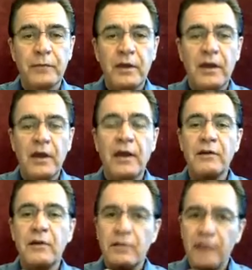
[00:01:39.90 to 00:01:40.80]
And
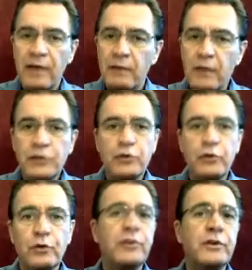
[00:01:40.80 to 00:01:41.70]
that makes
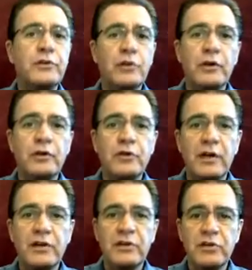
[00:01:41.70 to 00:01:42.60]
sure that your energetic
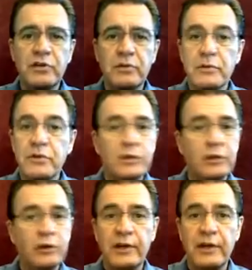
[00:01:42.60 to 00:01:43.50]
system is clear
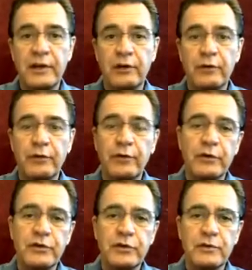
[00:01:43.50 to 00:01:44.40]
of any
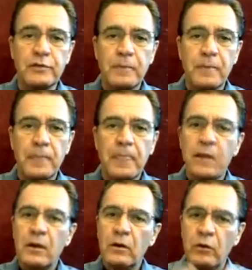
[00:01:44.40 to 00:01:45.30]
interferences.
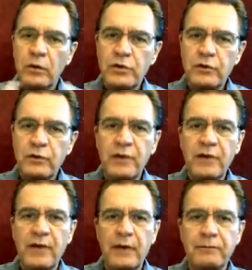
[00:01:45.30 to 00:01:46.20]
Once you've done
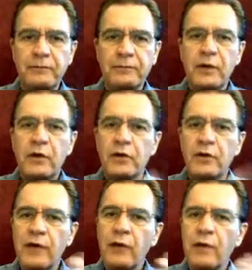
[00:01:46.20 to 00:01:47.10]
that, you're
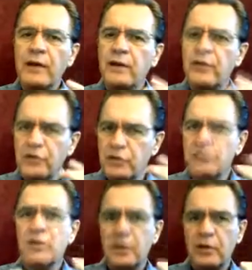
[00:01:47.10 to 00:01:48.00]
now ready to just
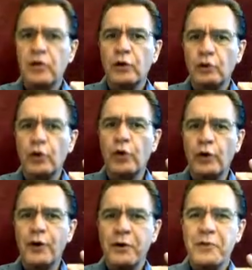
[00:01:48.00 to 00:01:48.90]
learn
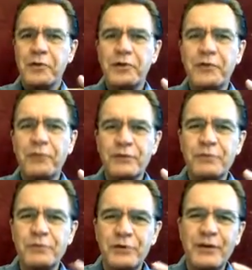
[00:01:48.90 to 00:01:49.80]
the difference
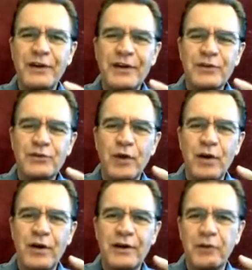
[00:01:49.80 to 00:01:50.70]
between a strong
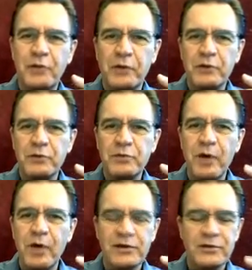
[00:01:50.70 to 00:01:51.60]
and a weak
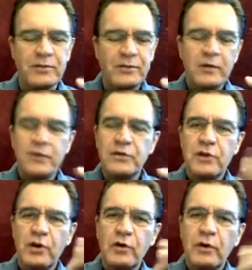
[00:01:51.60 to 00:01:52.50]
response.
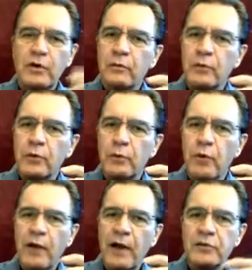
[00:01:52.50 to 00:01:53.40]
So you'll
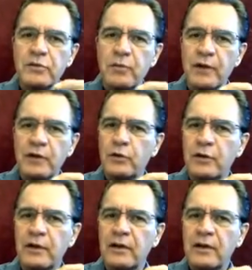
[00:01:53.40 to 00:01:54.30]
practice by
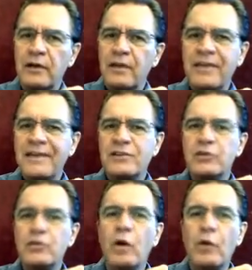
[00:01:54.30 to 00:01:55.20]
doing things that
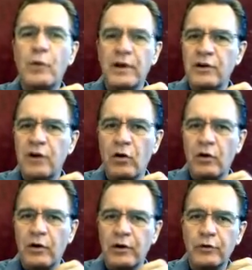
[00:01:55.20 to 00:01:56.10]
you already know are
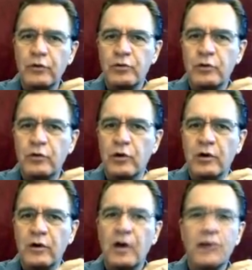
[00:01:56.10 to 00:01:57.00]
either true or
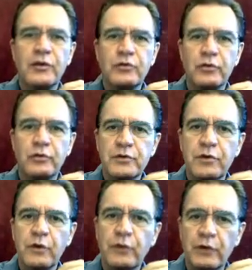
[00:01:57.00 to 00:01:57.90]
untrue. So
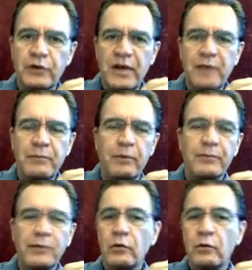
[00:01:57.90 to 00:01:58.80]
for example,
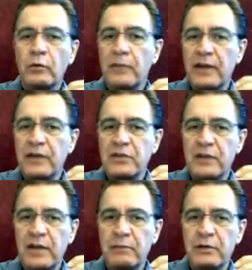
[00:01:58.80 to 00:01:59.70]
we'll make a
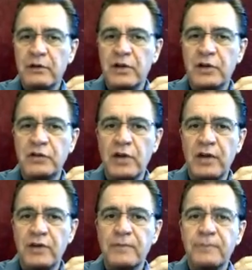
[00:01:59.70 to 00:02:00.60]
statement such
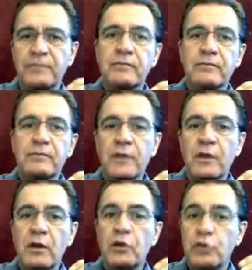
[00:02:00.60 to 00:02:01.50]
as
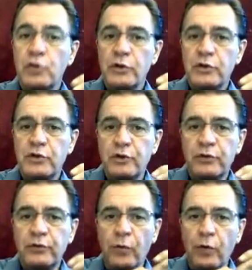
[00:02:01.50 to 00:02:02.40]
2 and 2 is
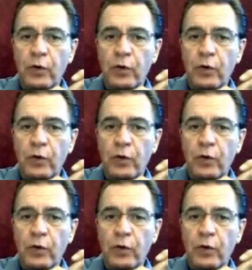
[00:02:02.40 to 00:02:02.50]
4,